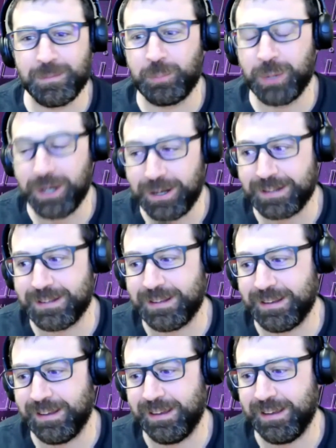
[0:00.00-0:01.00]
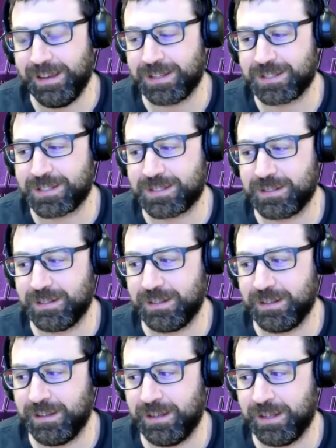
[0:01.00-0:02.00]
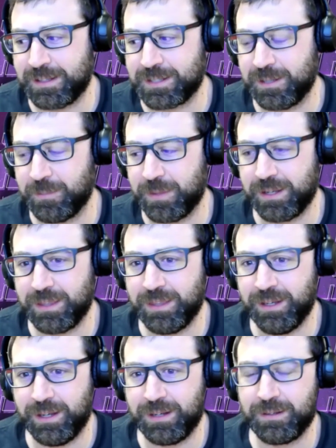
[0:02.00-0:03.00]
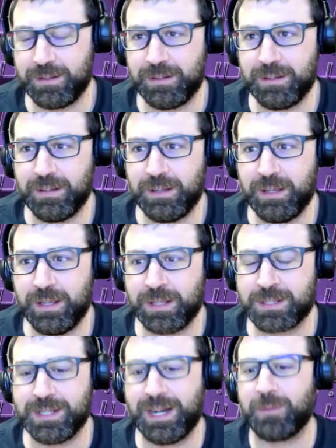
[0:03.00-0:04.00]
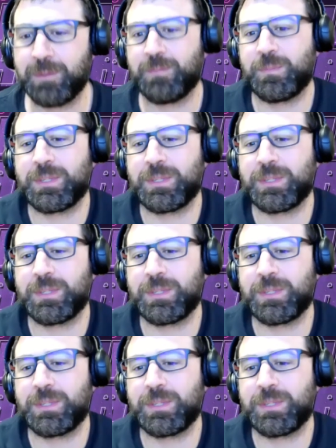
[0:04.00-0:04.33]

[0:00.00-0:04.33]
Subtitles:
But it's something that it's not.